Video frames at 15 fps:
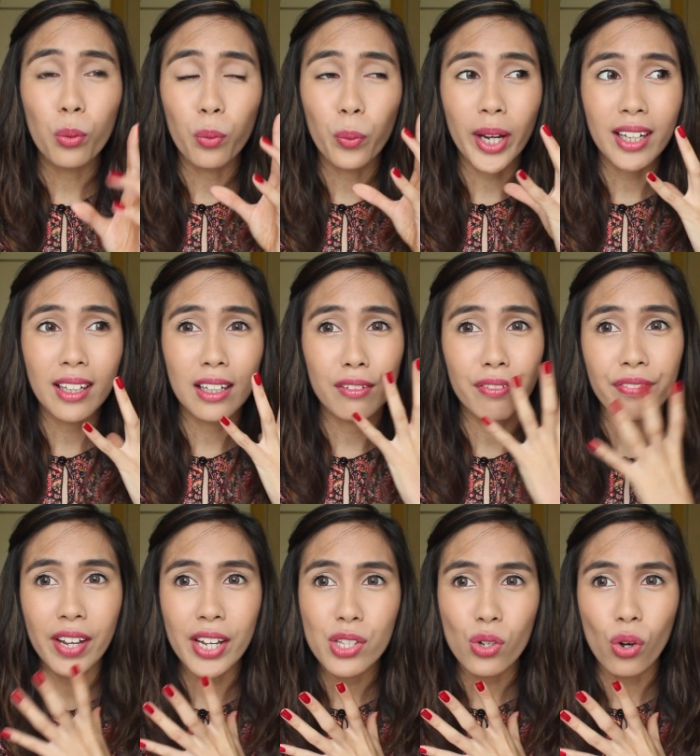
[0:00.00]
when it
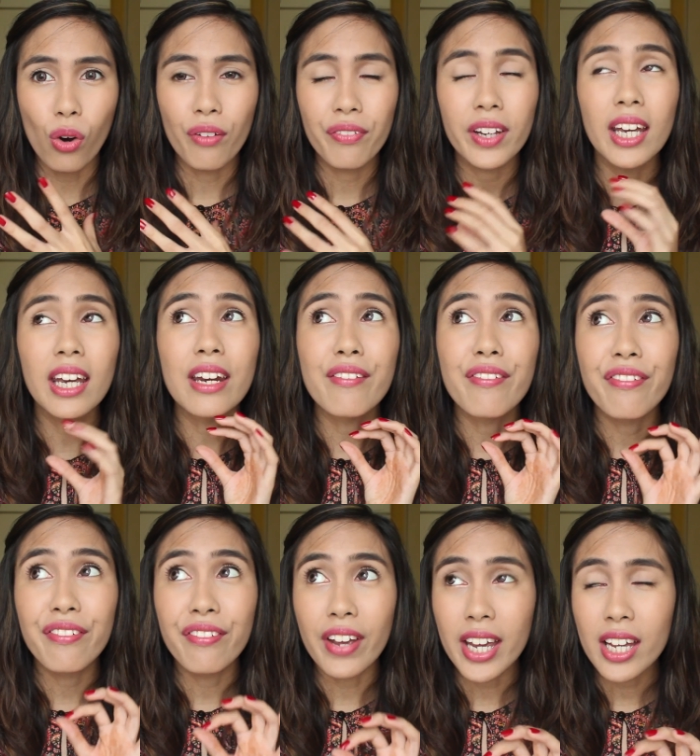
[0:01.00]
fades off it
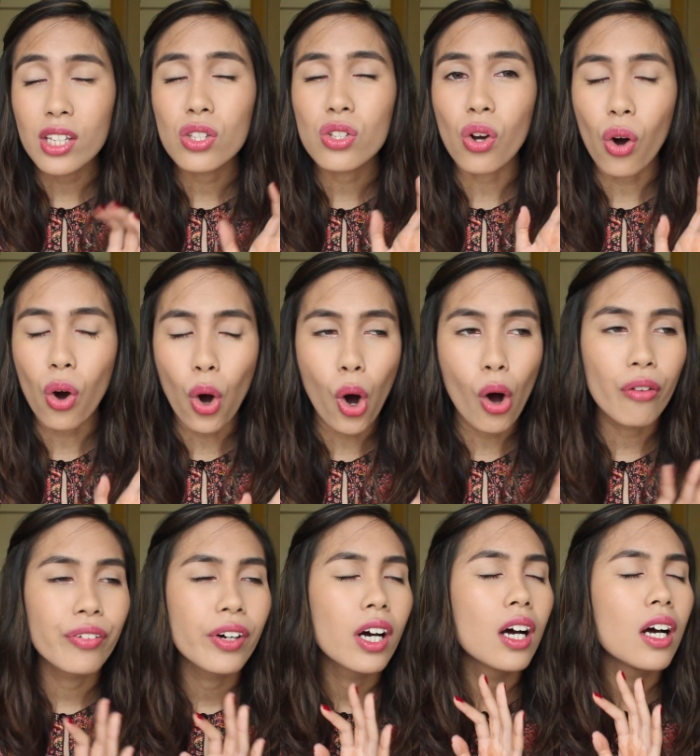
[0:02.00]
fades off